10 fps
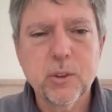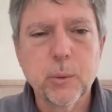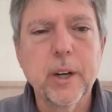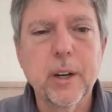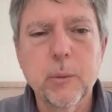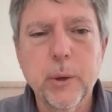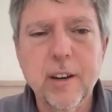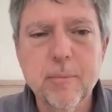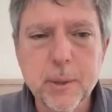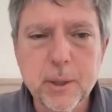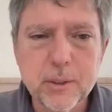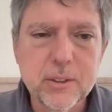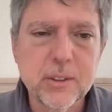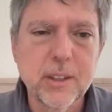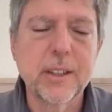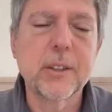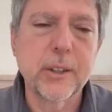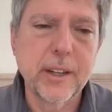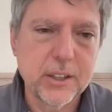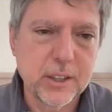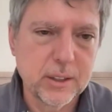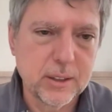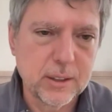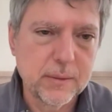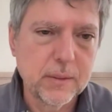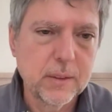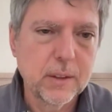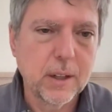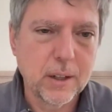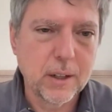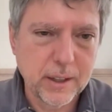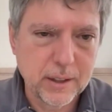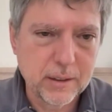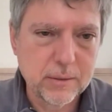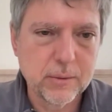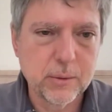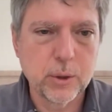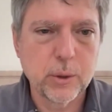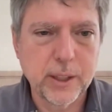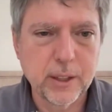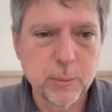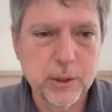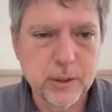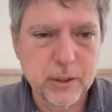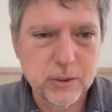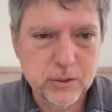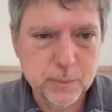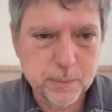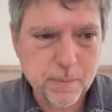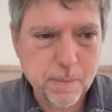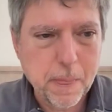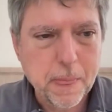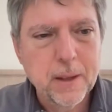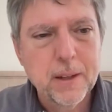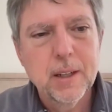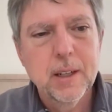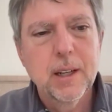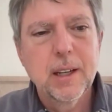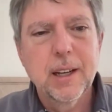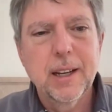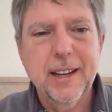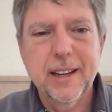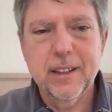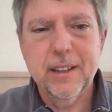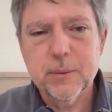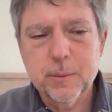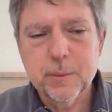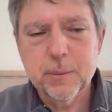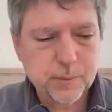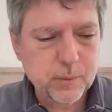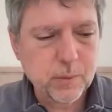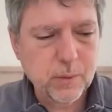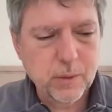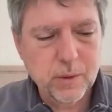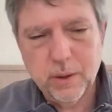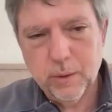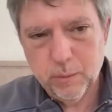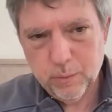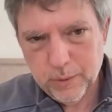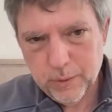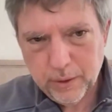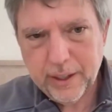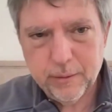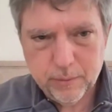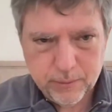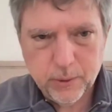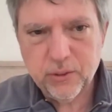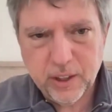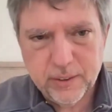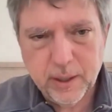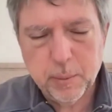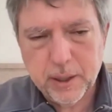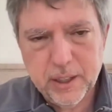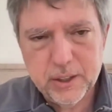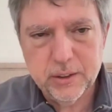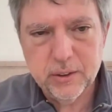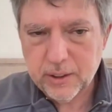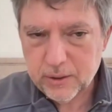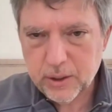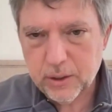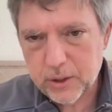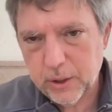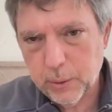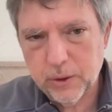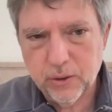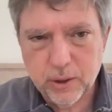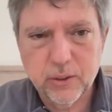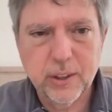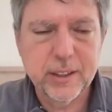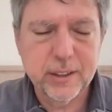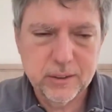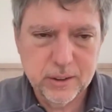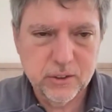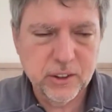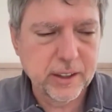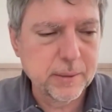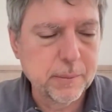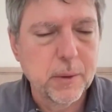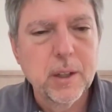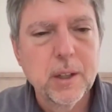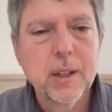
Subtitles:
So we have built an international archive for curricular materials. And that first set of applications, I'll show you what this looks like in a second,